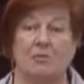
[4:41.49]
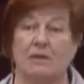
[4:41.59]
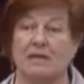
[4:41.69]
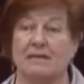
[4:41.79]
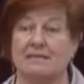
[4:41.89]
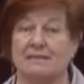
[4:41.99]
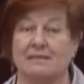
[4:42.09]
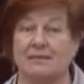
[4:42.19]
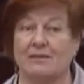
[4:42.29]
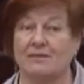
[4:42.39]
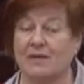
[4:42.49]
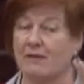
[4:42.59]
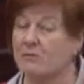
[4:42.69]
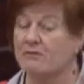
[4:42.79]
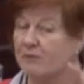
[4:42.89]
because the
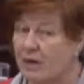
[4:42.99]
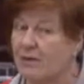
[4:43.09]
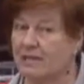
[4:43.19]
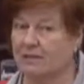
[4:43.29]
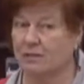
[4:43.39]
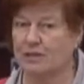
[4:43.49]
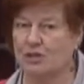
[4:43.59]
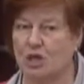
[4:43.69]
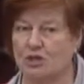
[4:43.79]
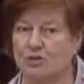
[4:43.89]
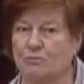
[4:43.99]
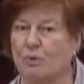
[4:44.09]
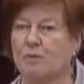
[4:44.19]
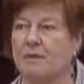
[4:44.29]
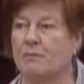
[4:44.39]
government very clearly talked to the
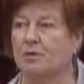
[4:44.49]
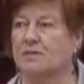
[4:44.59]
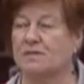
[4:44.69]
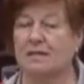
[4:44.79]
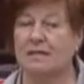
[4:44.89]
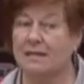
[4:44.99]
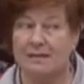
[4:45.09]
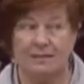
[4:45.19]
board members.